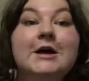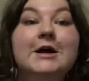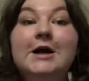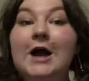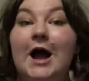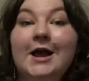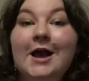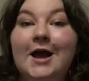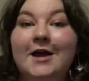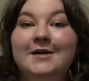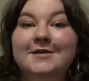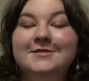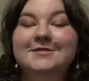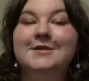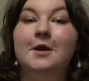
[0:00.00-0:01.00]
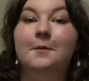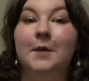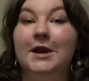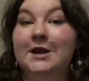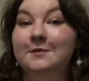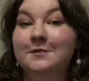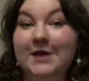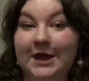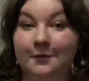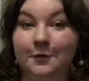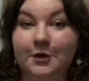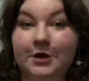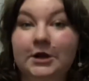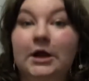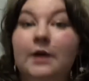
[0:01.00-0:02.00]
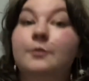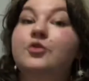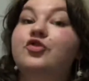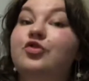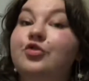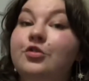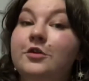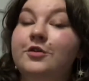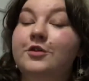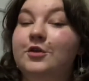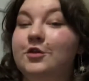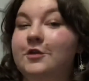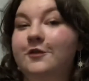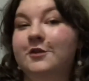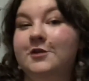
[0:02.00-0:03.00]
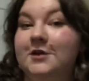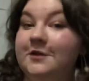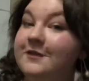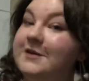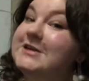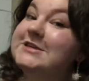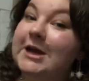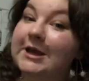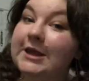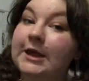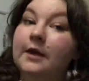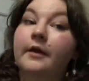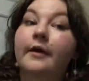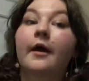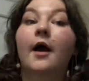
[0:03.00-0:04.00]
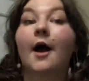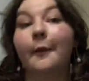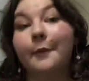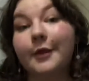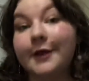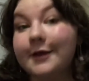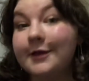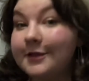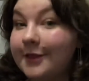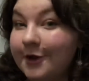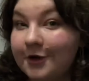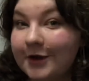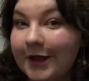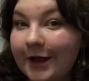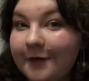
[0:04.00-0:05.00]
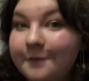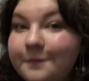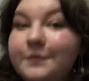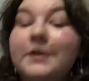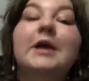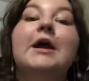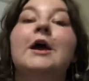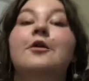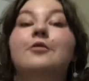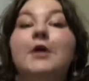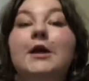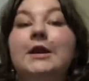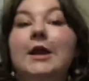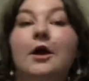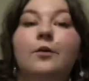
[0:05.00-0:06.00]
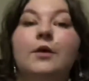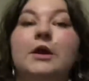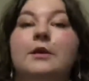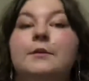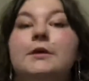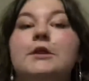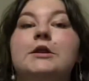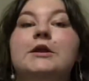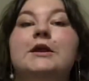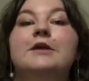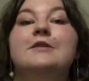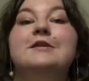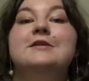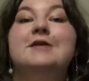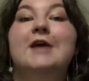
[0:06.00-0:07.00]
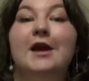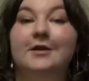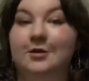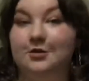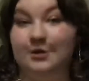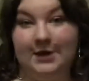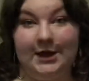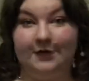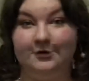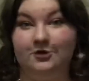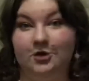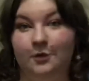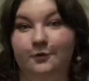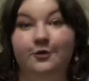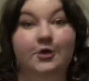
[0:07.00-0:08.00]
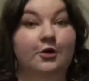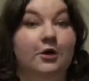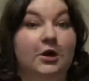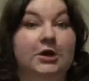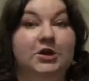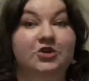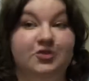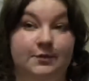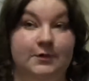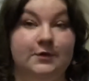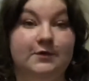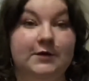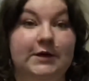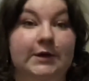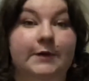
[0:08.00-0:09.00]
Hi guys, my name's Amber. I'm a junior at the University of Kentucky. I play clarinet, and right now we're going to be looking at the technical excerpt for your audition music.